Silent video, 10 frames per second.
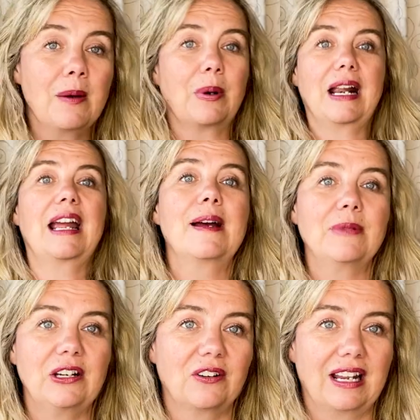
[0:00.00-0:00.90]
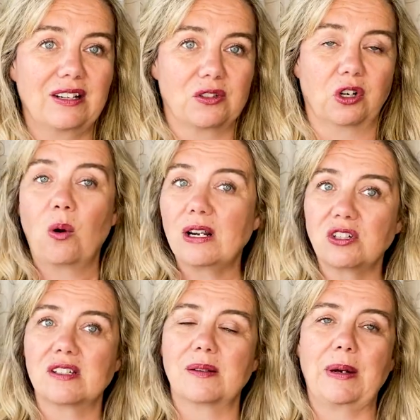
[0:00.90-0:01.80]
But I am here to answer
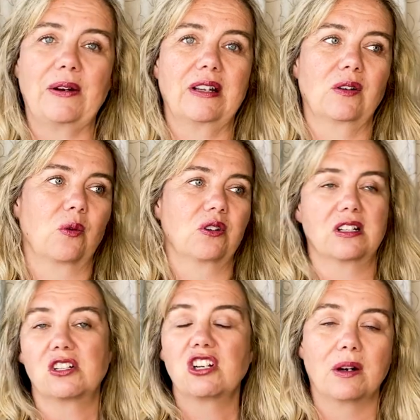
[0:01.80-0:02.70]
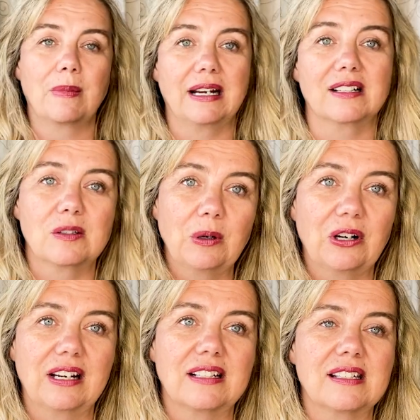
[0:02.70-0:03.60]
questions about it or to share my
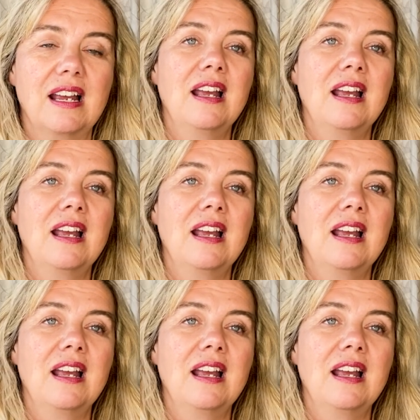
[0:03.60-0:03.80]
experience.